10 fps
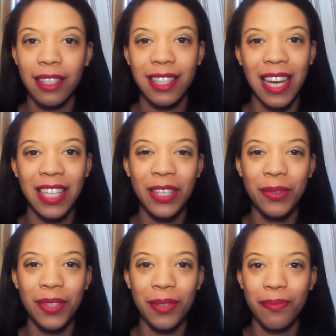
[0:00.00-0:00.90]
stay
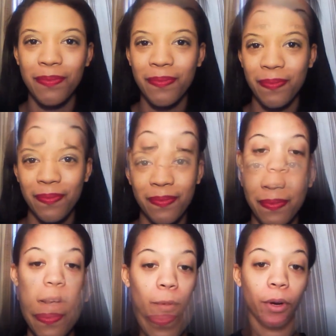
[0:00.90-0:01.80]
tuned. So the first
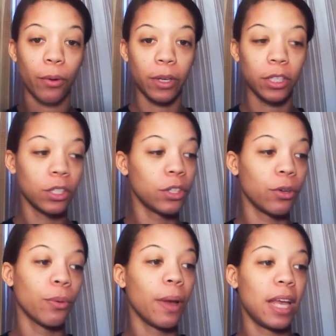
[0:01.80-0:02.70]
thing that we're going to
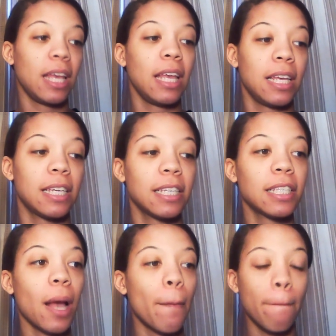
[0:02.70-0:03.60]
do
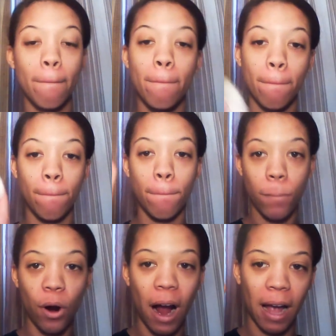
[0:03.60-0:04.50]
is
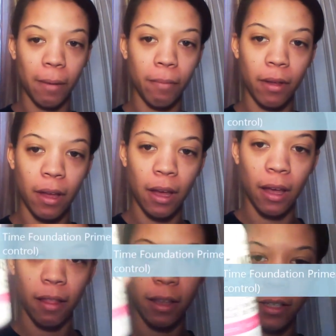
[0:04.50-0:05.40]
prime.
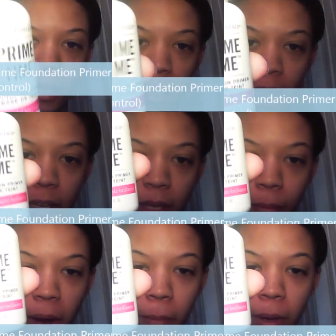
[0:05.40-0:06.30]
This is
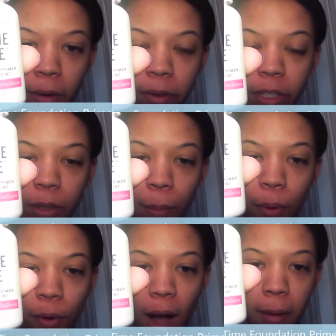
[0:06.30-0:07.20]
BareMinerals
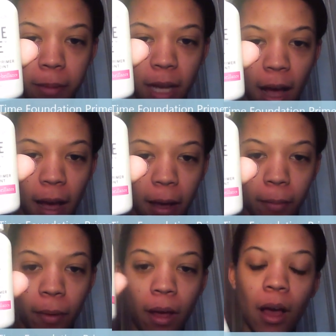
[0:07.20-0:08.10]
Prime Time